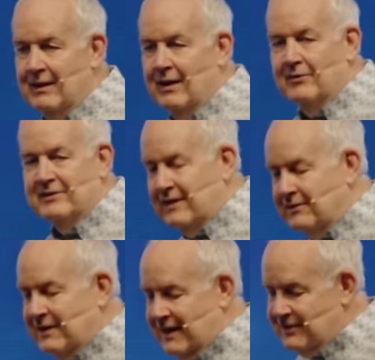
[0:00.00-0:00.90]
On the other
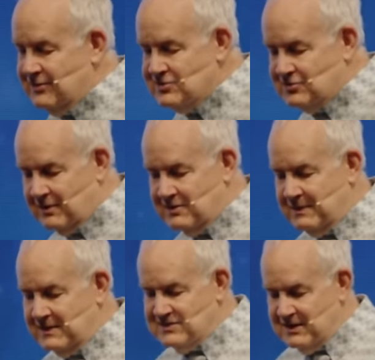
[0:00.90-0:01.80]
hand, you sort of
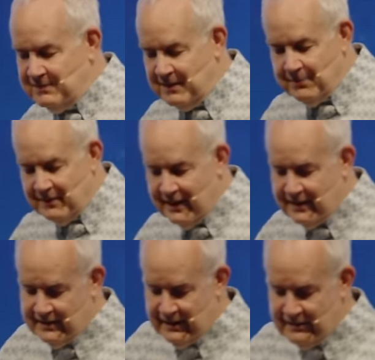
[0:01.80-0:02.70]
see people
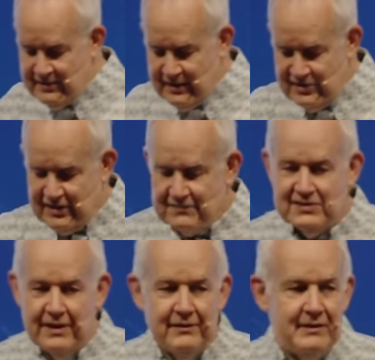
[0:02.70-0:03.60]
like uh, Jeff
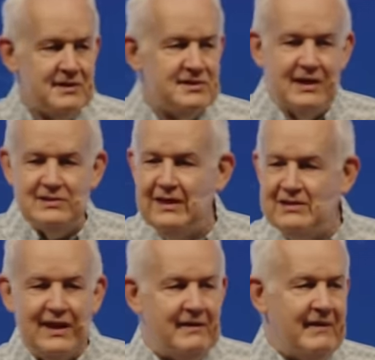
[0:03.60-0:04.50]
Sutherland who says he's
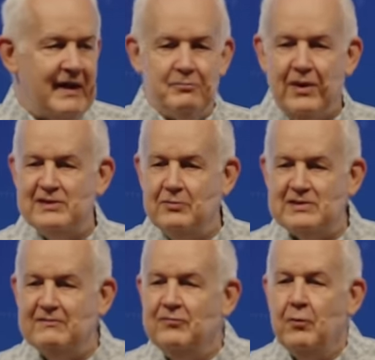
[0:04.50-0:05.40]
never had a project that
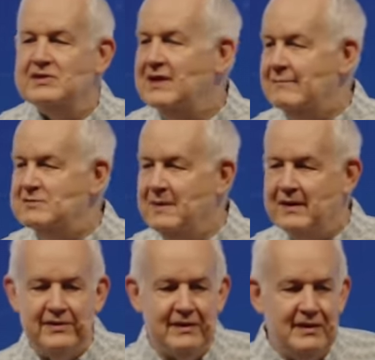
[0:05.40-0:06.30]
wasn't four times better
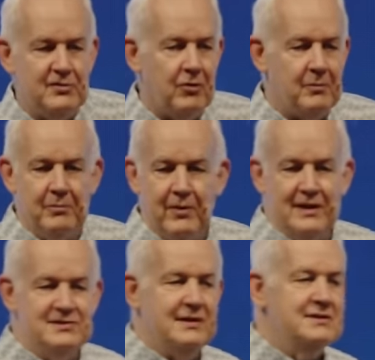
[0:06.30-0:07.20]
than the normal
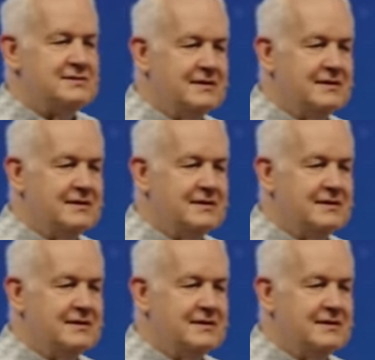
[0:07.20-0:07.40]
process.